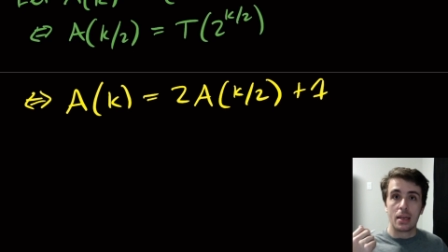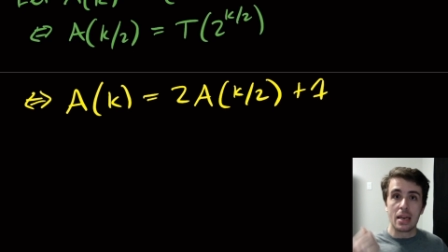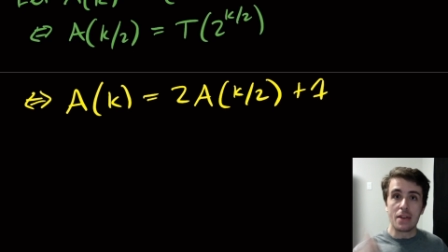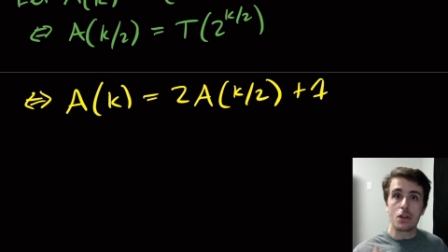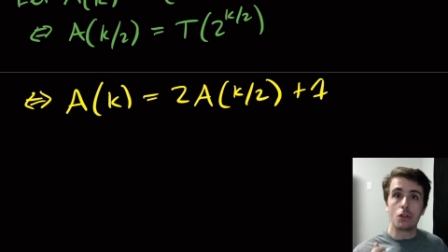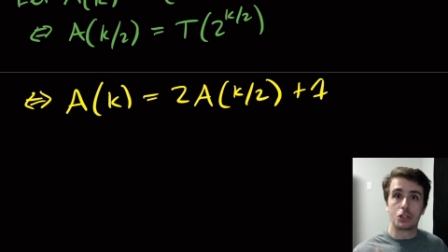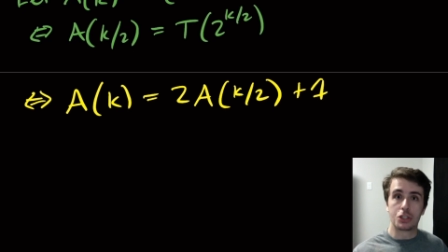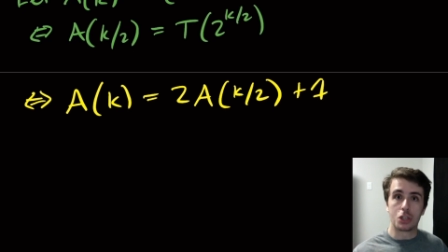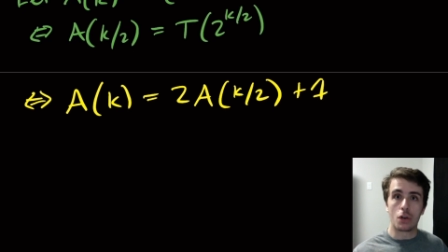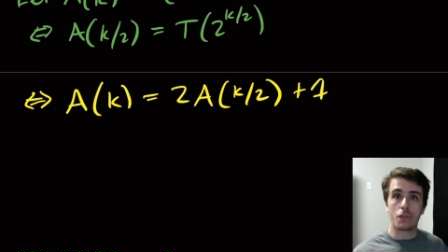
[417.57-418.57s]
if you
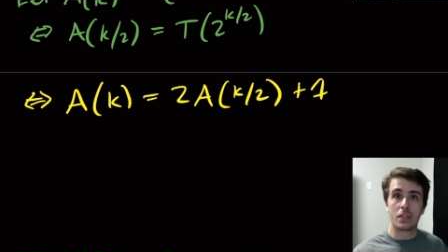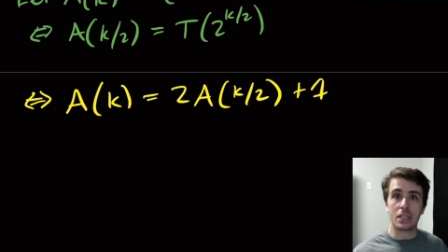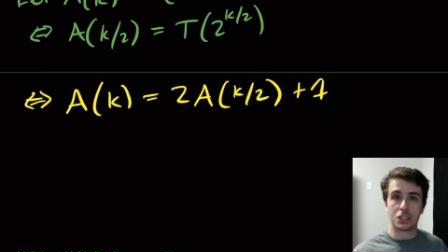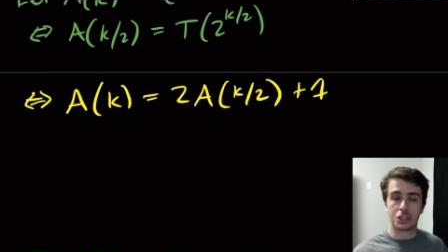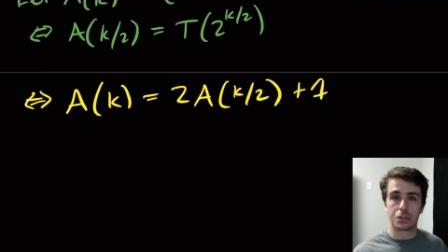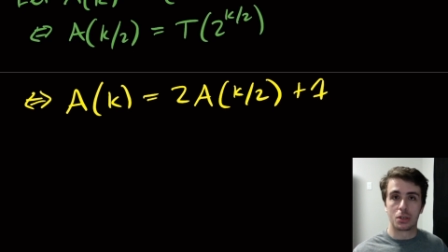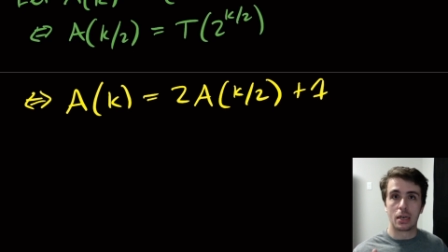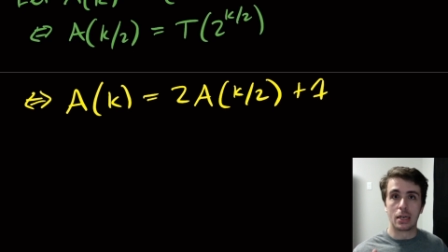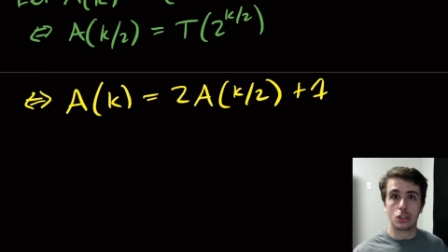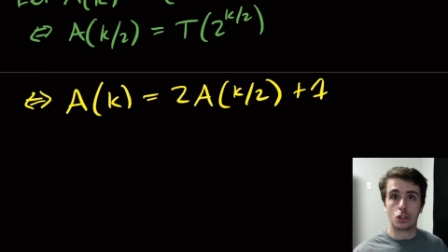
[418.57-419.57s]
solve this
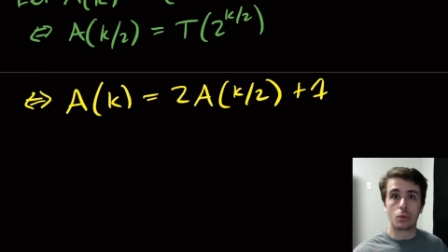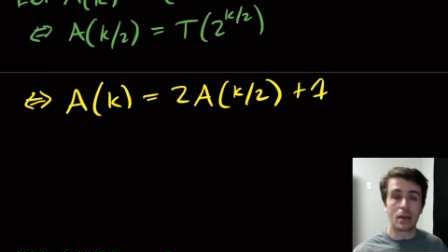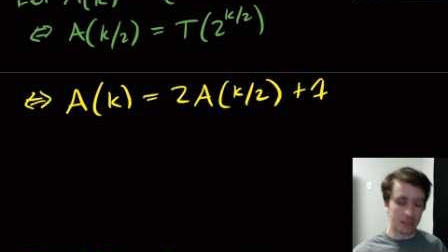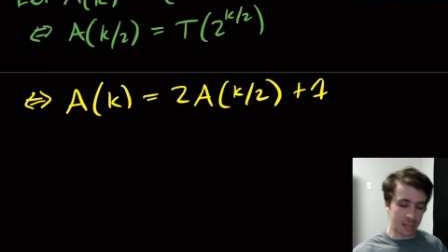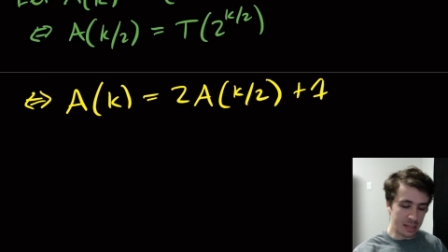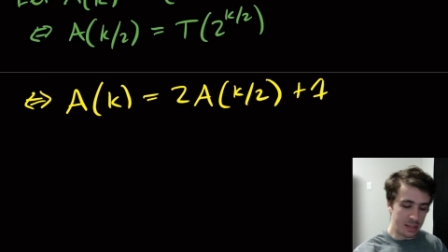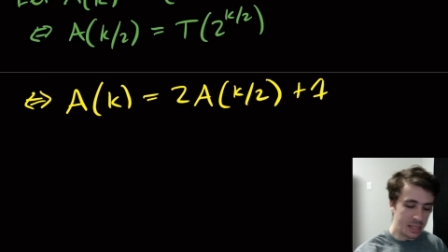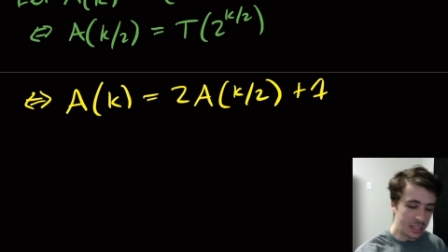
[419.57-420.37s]
uh, directly, this